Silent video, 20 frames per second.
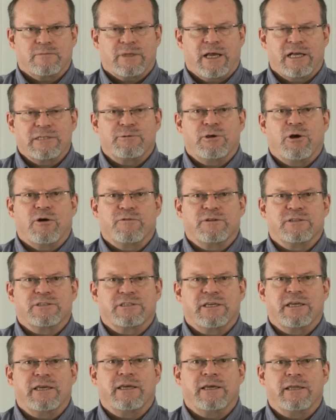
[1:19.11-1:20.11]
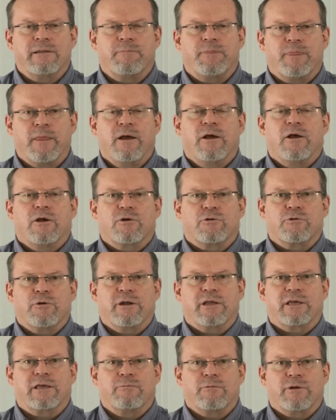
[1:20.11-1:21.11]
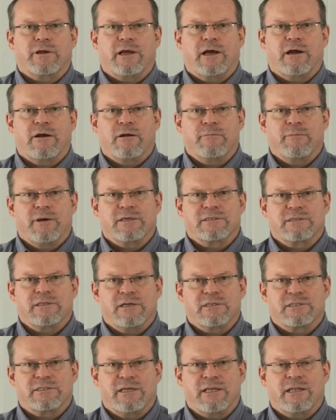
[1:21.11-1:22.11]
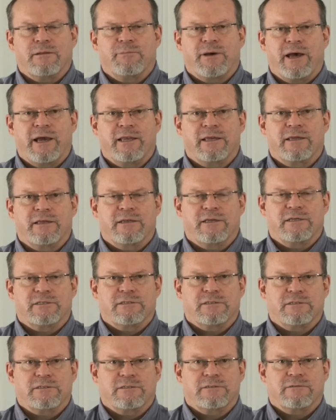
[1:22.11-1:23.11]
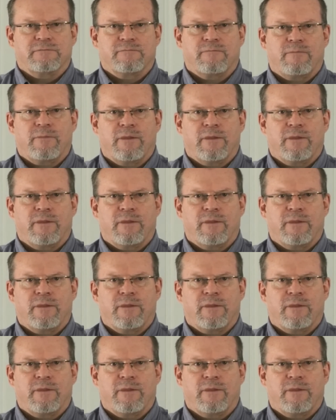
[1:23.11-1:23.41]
as we often see in chronic and recurrent musculoskeletal pain conditions,